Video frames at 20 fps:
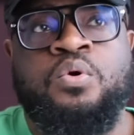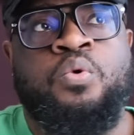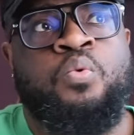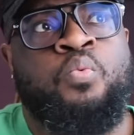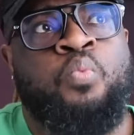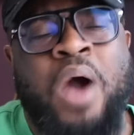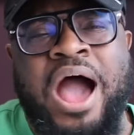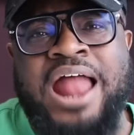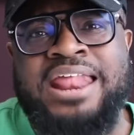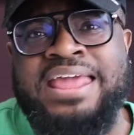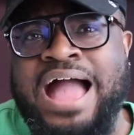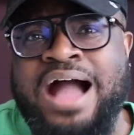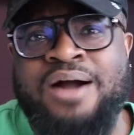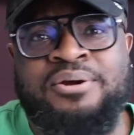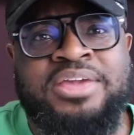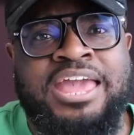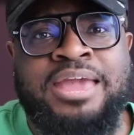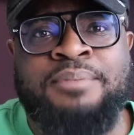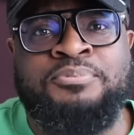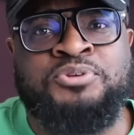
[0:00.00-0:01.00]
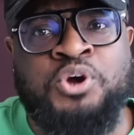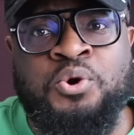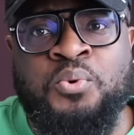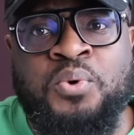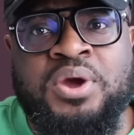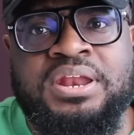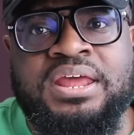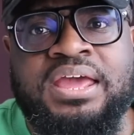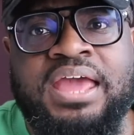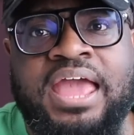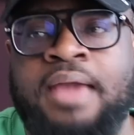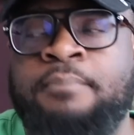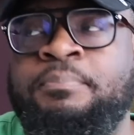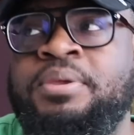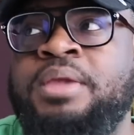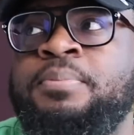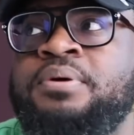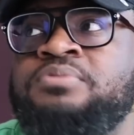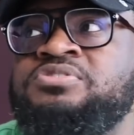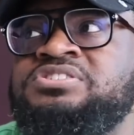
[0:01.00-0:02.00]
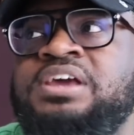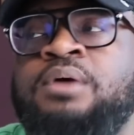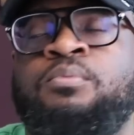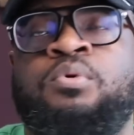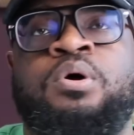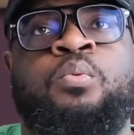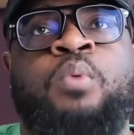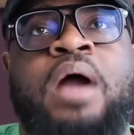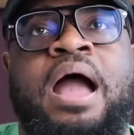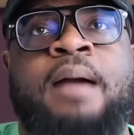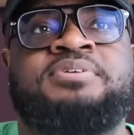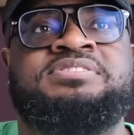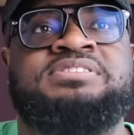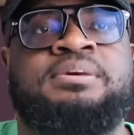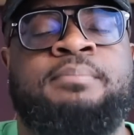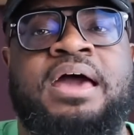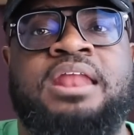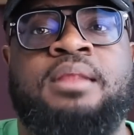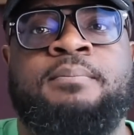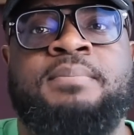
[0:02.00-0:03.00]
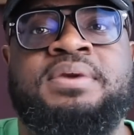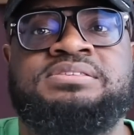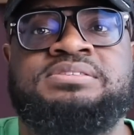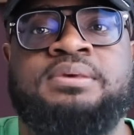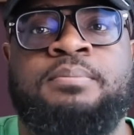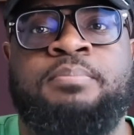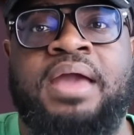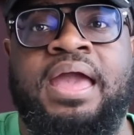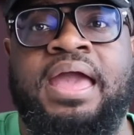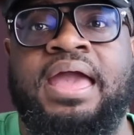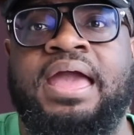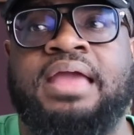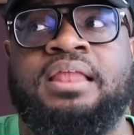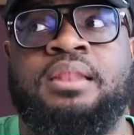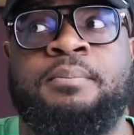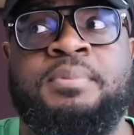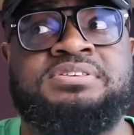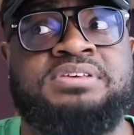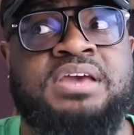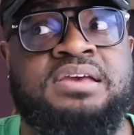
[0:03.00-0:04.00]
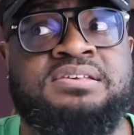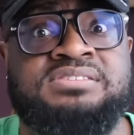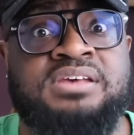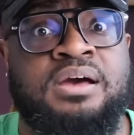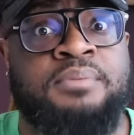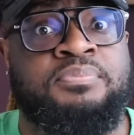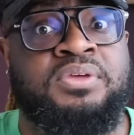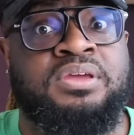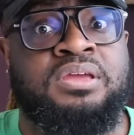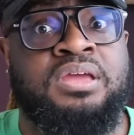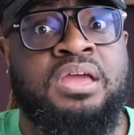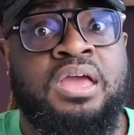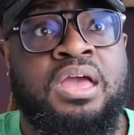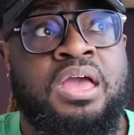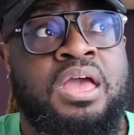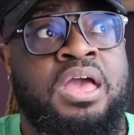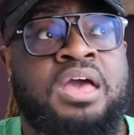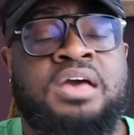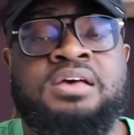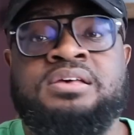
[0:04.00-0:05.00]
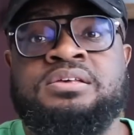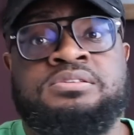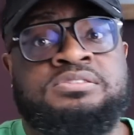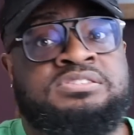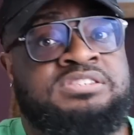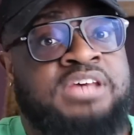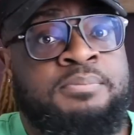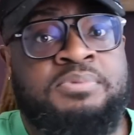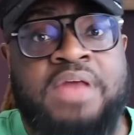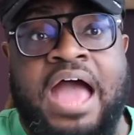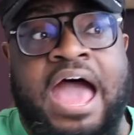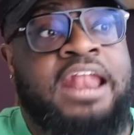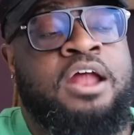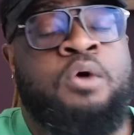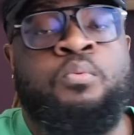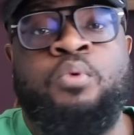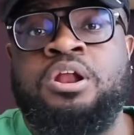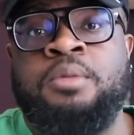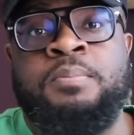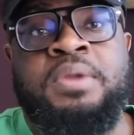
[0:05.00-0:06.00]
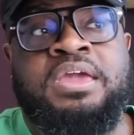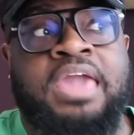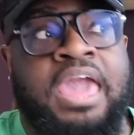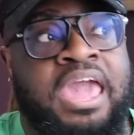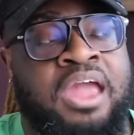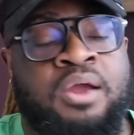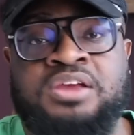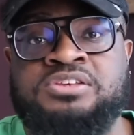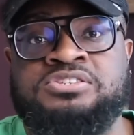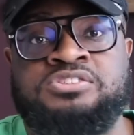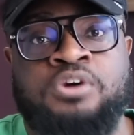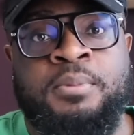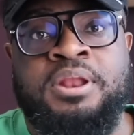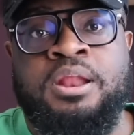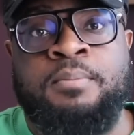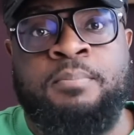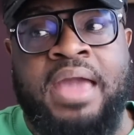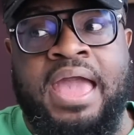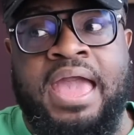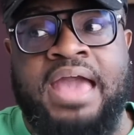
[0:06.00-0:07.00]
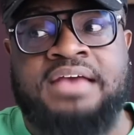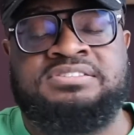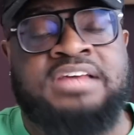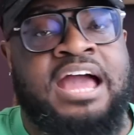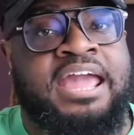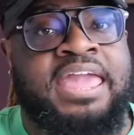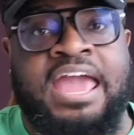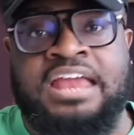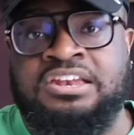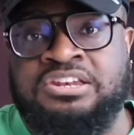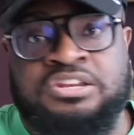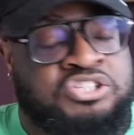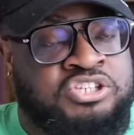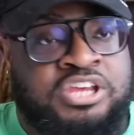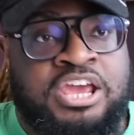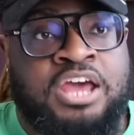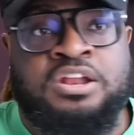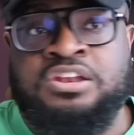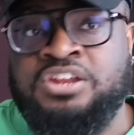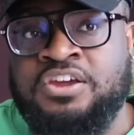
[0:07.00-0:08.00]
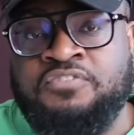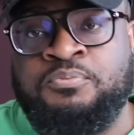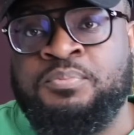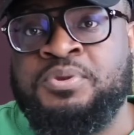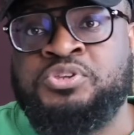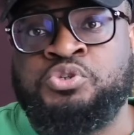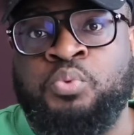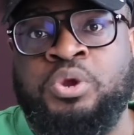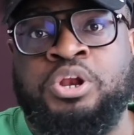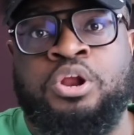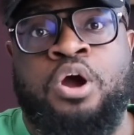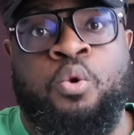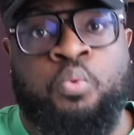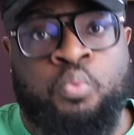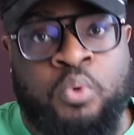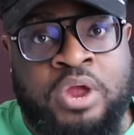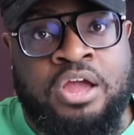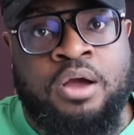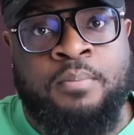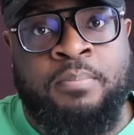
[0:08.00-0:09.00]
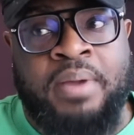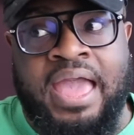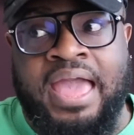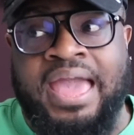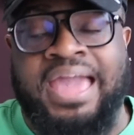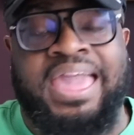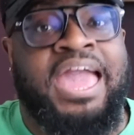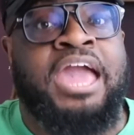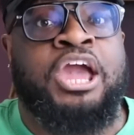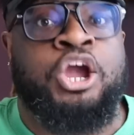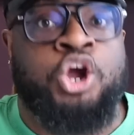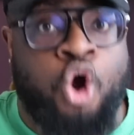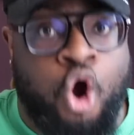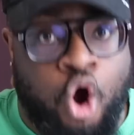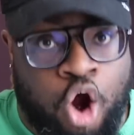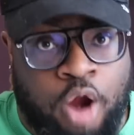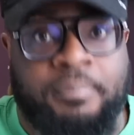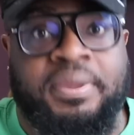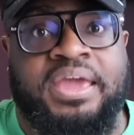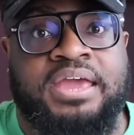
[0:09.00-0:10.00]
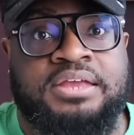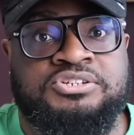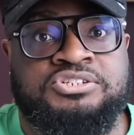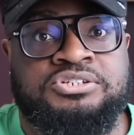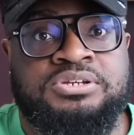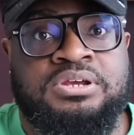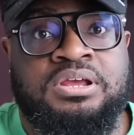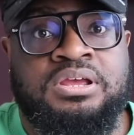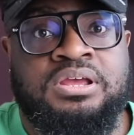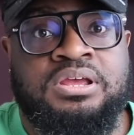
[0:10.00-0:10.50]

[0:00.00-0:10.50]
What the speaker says: Why do y'all keep doing it? And people say, well, why would somebody miss a bag? Let me tell you something. I don't want to be carrying so many bags that I can't tell the difference between a real bag and garbage.